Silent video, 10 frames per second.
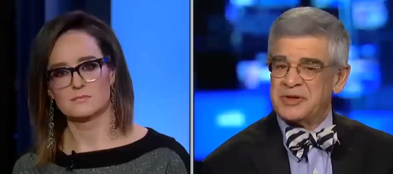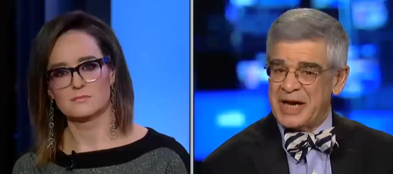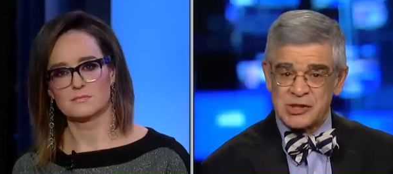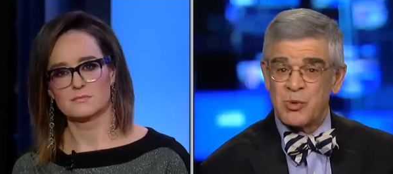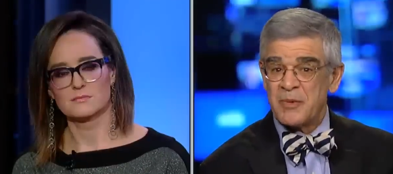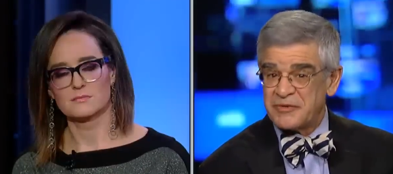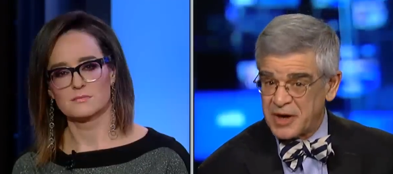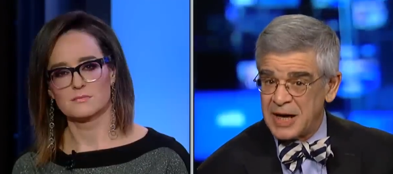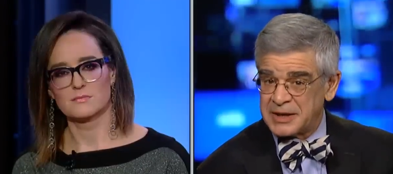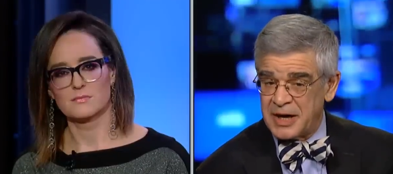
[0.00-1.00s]
Speaker 1: and that's what we've
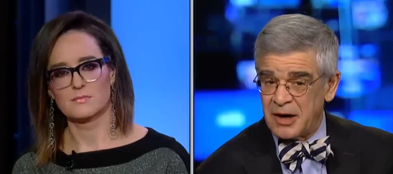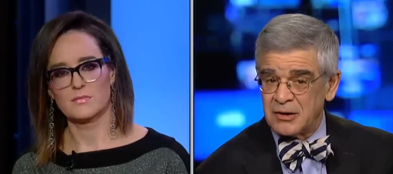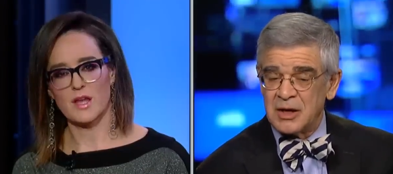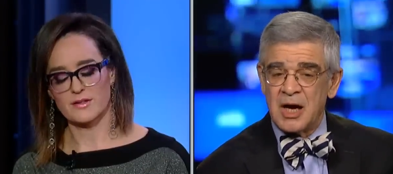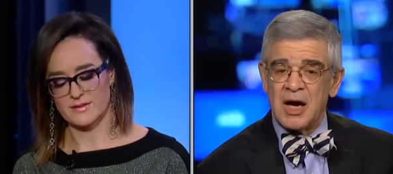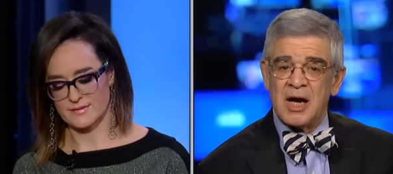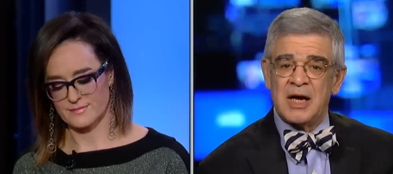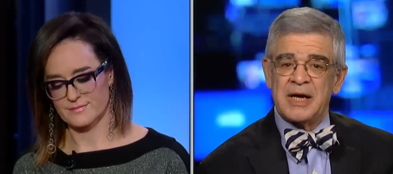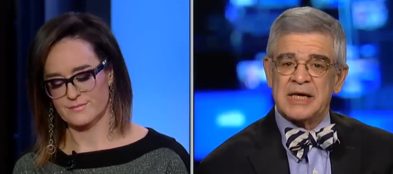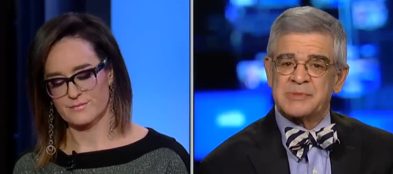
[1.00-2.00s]
got there. Yes. Uh,
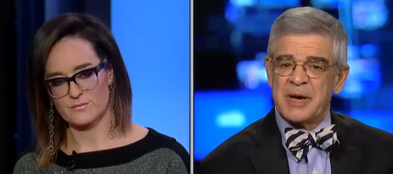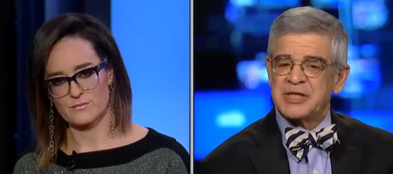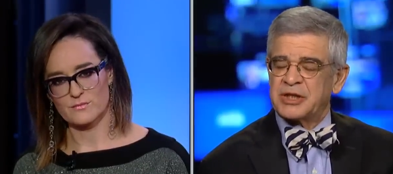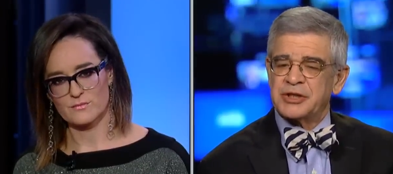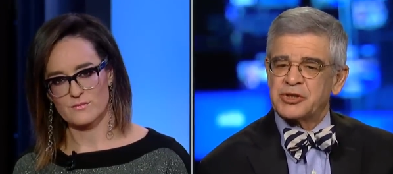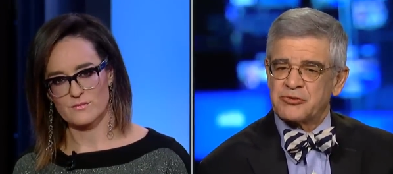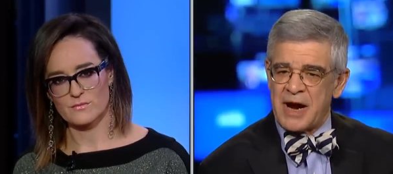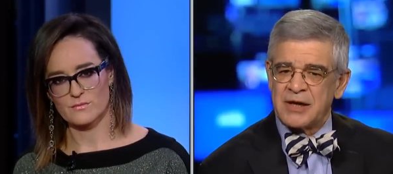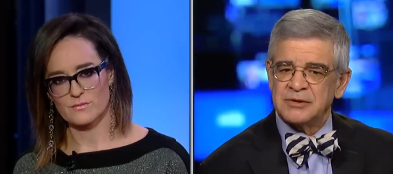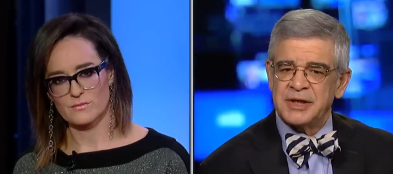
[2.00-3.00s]
it's basically
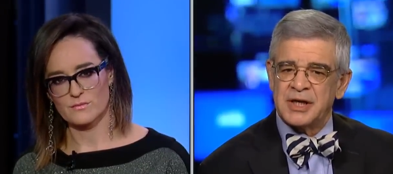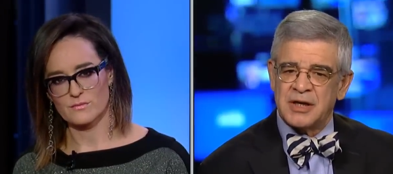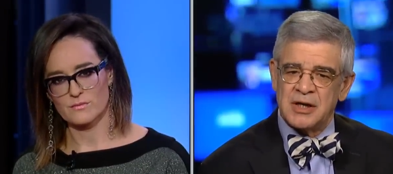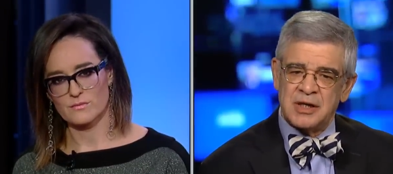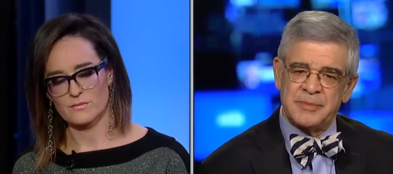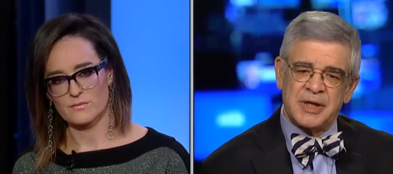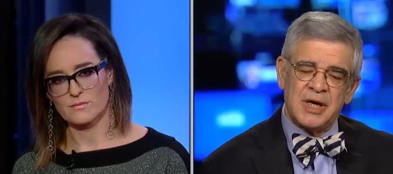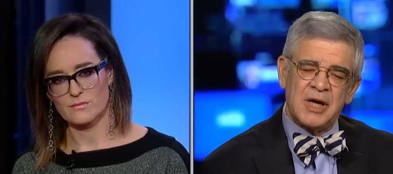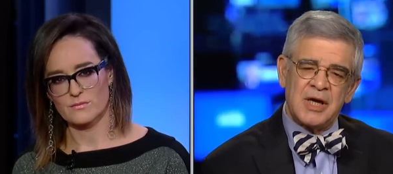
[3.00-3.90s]
strangled the economy.